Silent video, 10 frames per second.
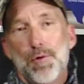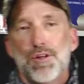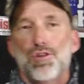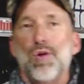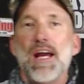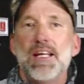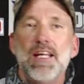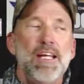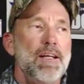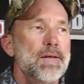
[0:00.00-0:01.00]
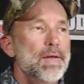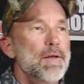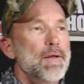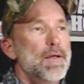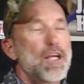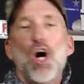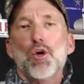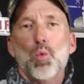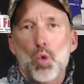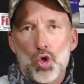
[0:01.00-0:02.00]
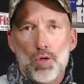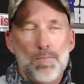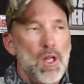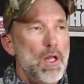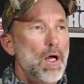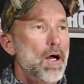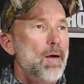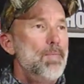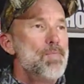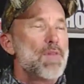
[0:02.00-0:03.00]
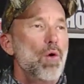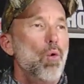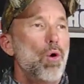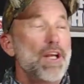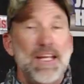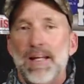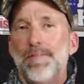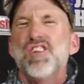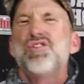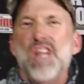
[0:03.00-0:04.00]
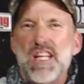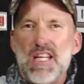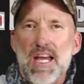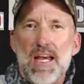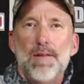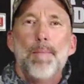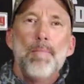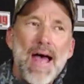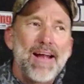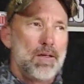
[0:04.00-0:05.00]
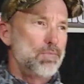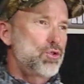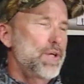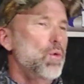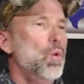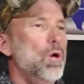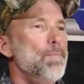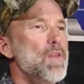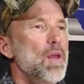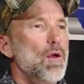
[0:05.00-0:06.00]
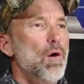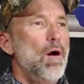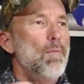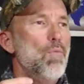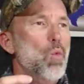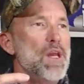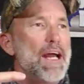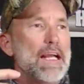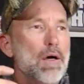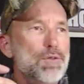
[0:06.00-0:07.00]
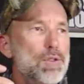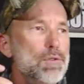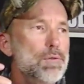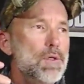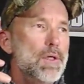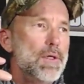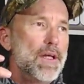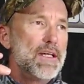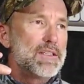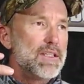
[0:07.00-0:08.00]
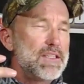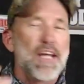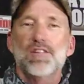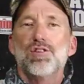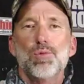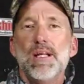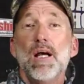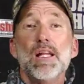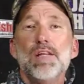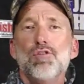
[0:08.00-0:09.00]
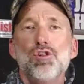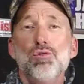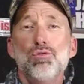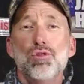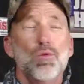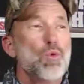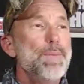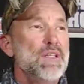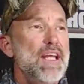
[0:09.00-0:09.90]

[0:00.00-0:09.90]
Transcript: oh, the strike king cutter worm. Um, or again, the shaky head, the magnum trick worm. Um, when I go to uh, the Texas rig, I'll even use the ribbon